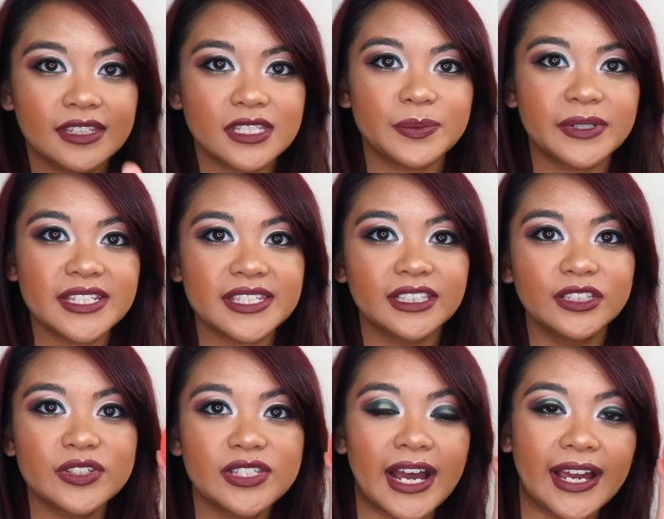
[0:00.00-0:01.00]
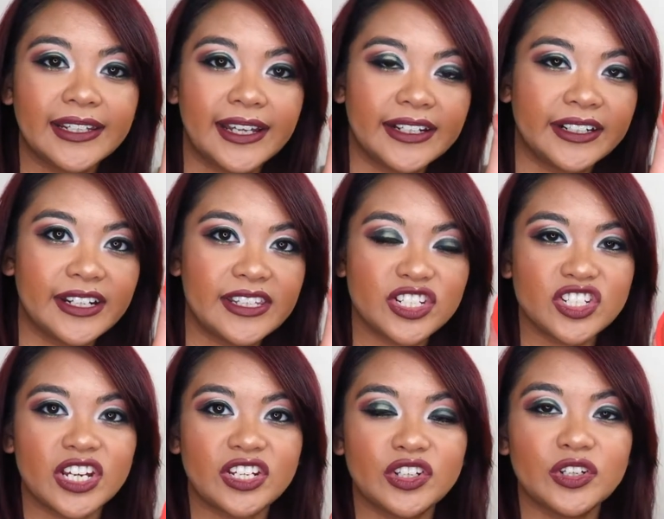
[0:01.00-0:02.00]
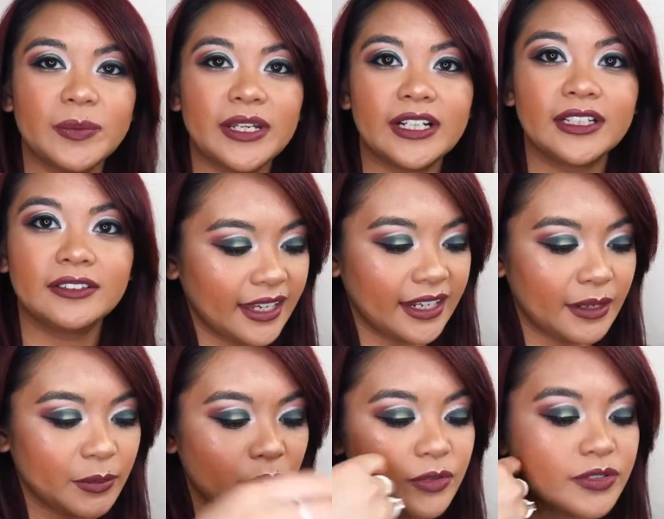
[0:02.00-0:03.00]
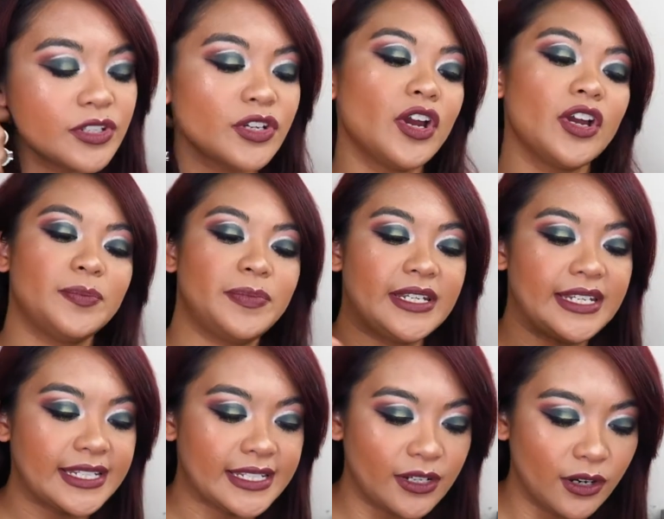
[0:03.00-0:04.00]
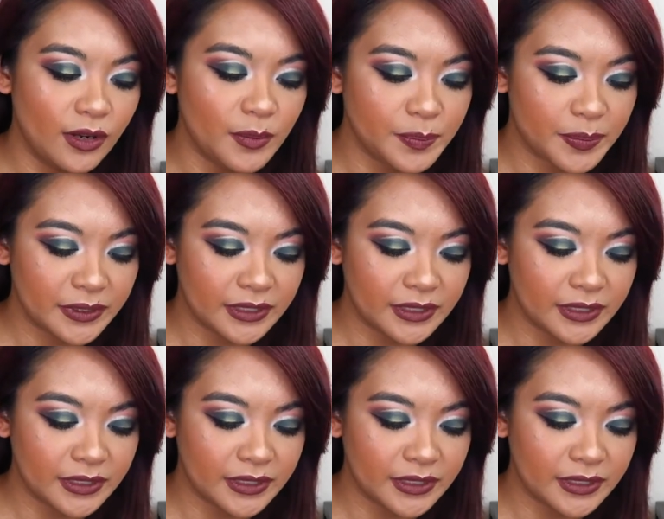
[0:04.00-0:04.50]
This one is the loose highlighter in the shade Nubia and I'm going to open it up.